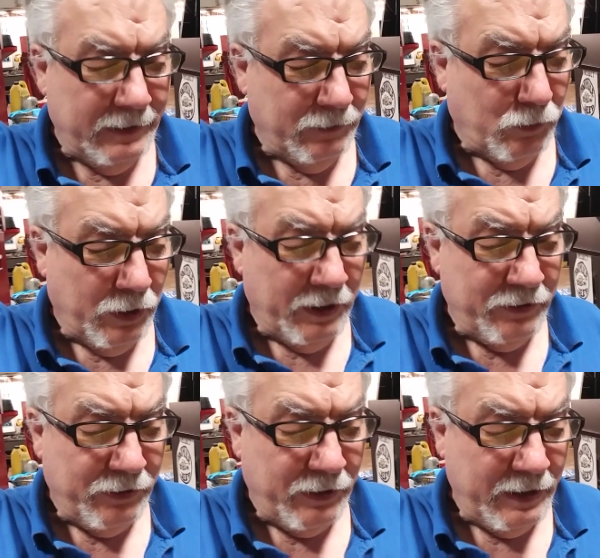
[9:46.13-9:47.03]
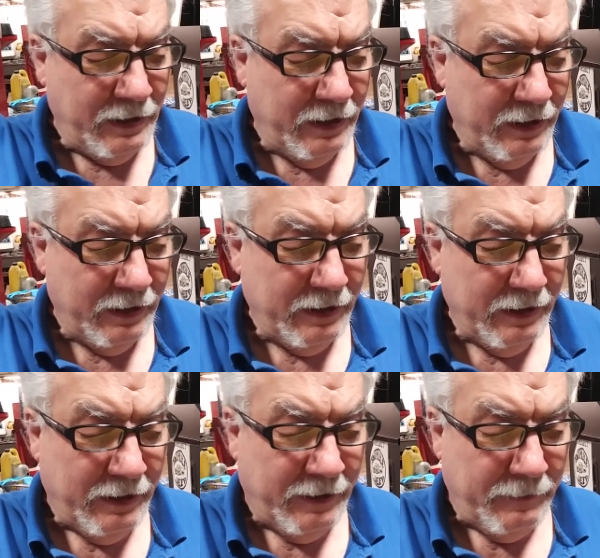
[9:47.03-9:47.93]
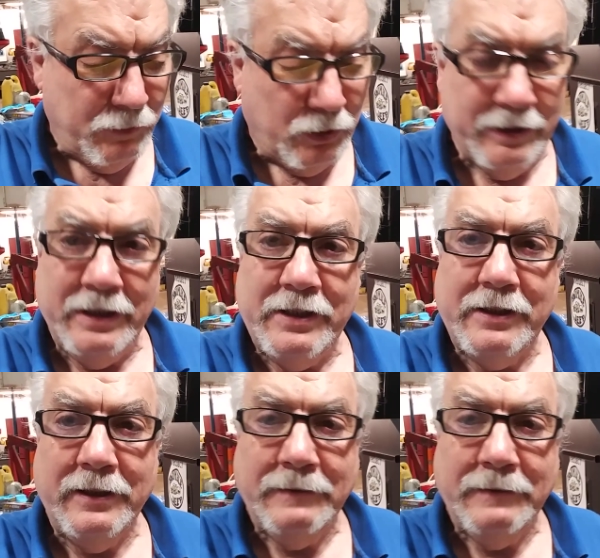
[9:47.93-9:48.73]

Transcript: one other thing on this,